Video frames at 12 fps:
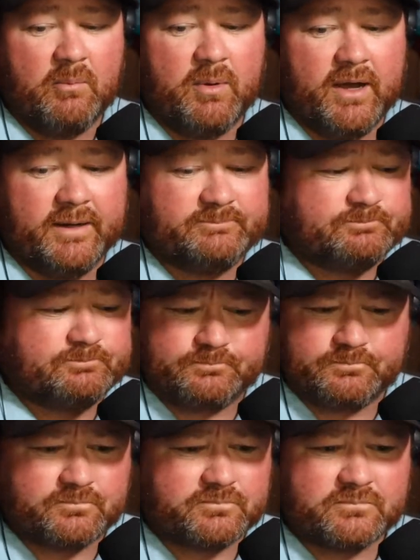But
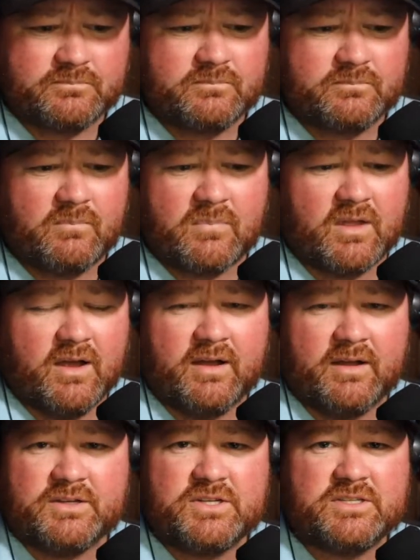
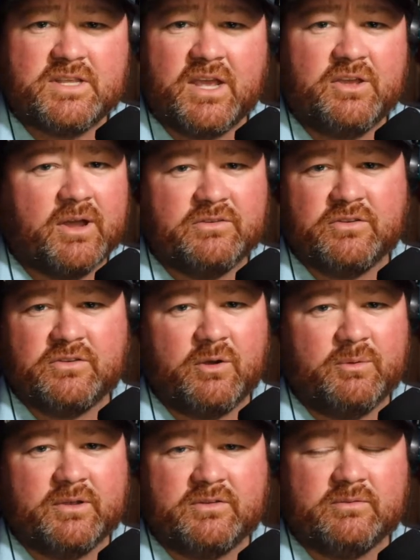just thank you guys as
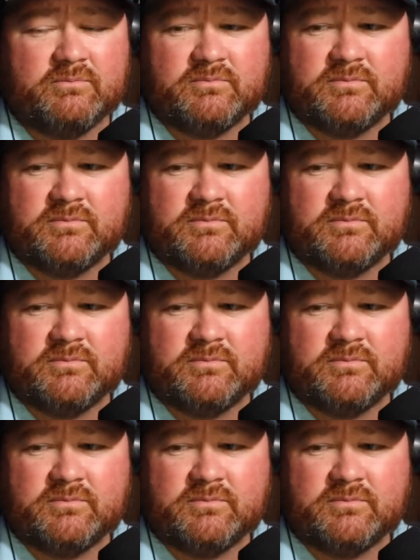always.